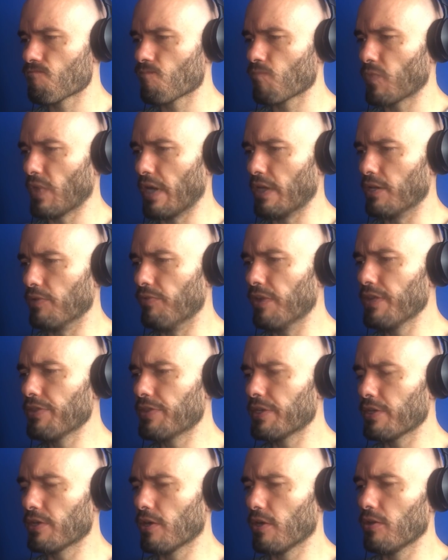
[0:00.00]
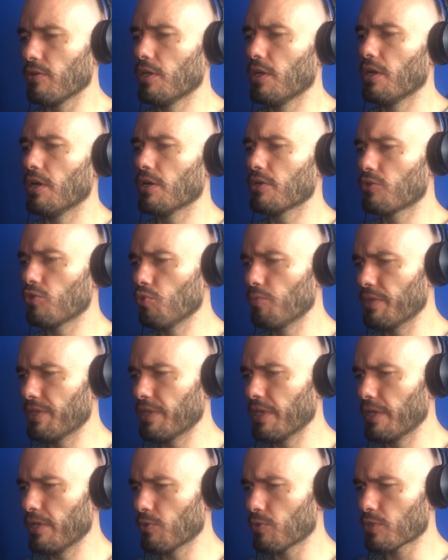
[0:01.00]
event they call a
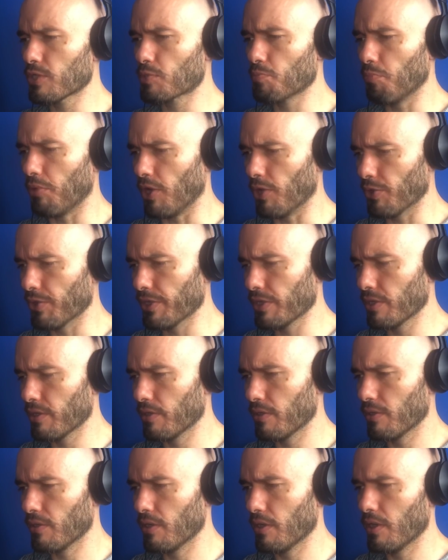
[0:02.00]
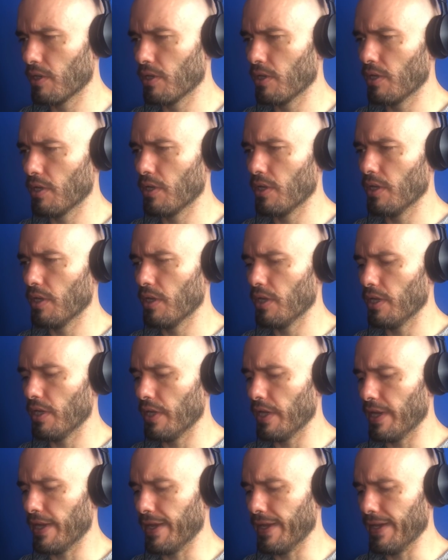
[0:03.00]
kumite or sparring,
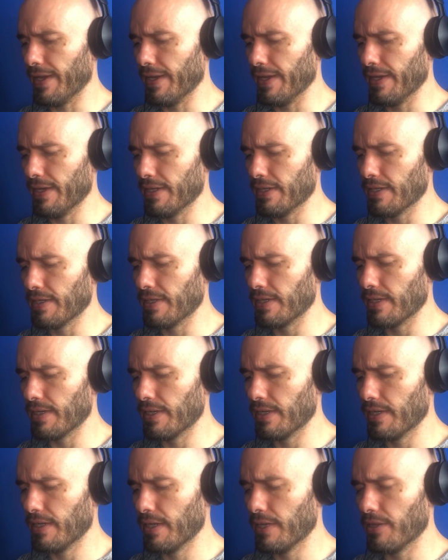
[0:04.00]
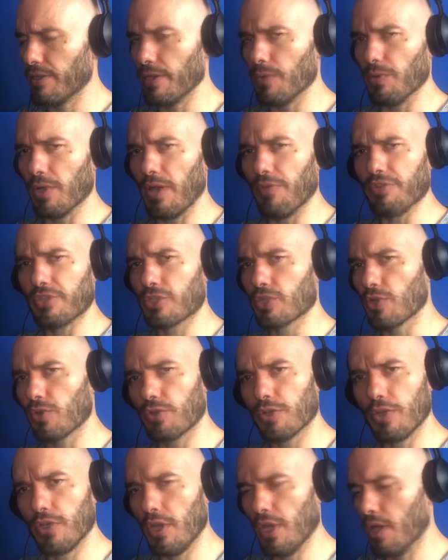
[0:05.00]
and they will have a
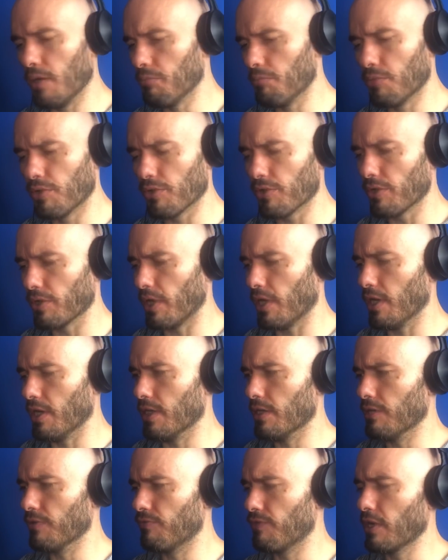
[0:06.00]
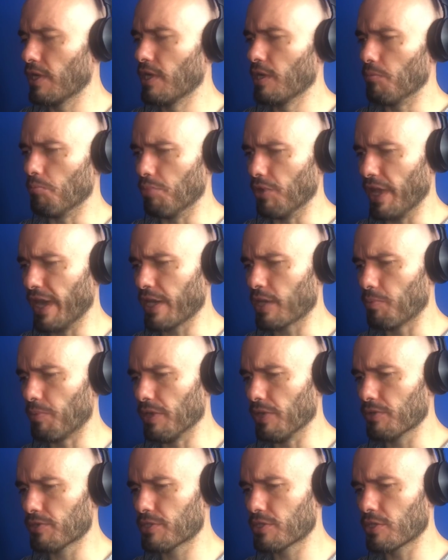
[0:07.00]
certain number of black
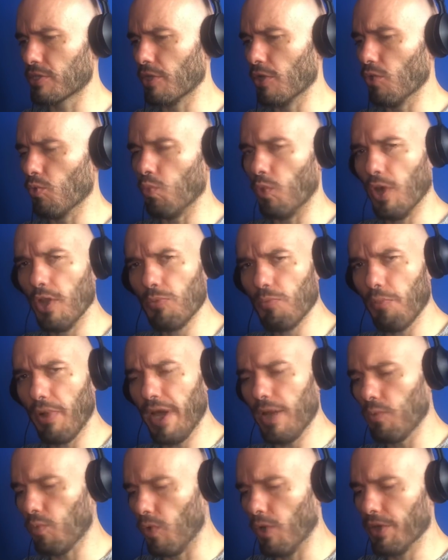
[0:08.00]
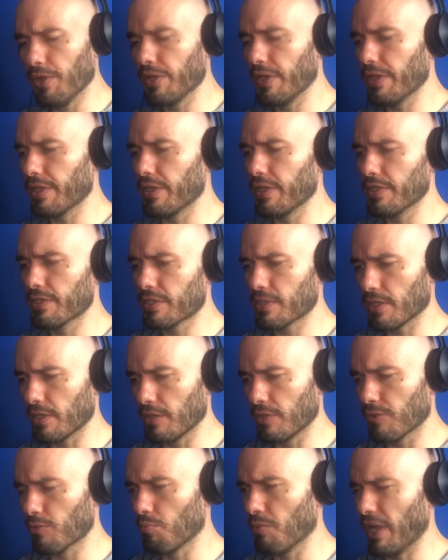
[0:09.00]
belts go one by one against
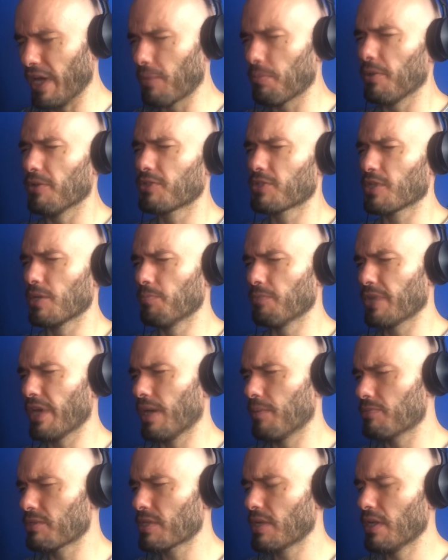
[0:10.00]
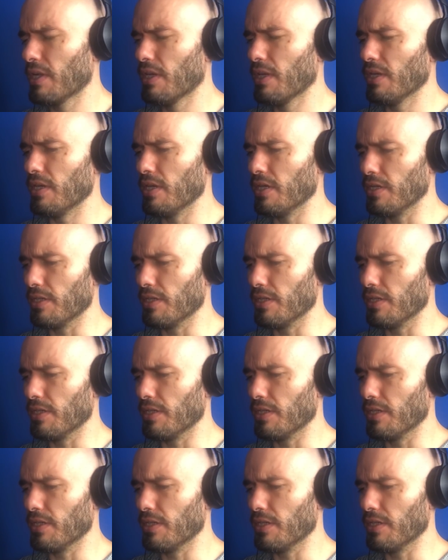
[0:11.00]
another black belt. Sometimes it